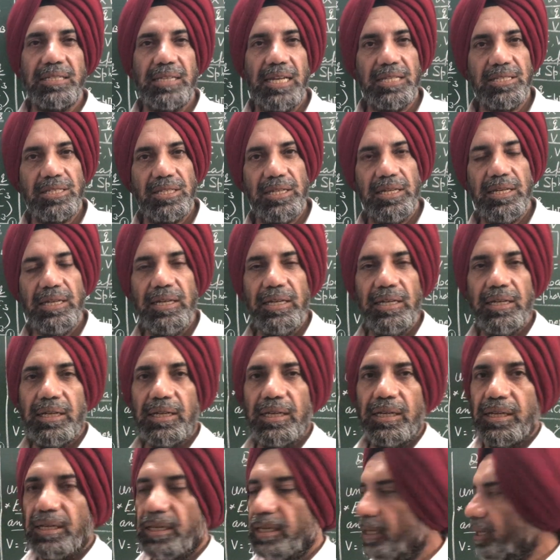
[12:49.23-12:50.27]
density
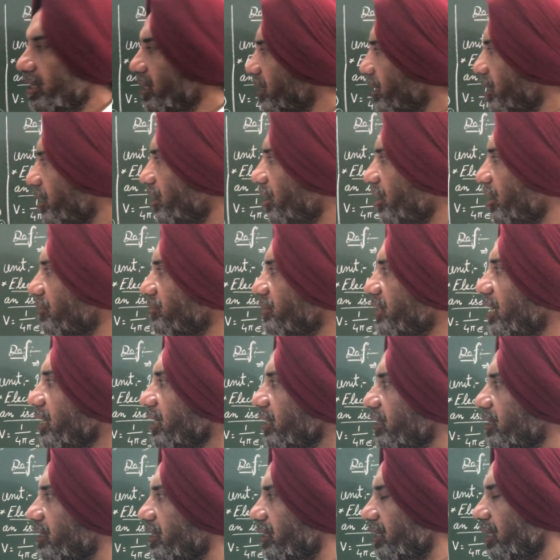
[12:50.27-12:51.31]
of
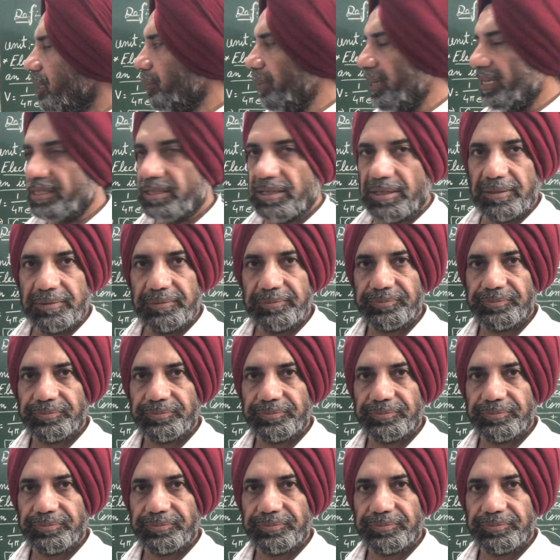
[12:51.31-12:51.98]
the capacitor.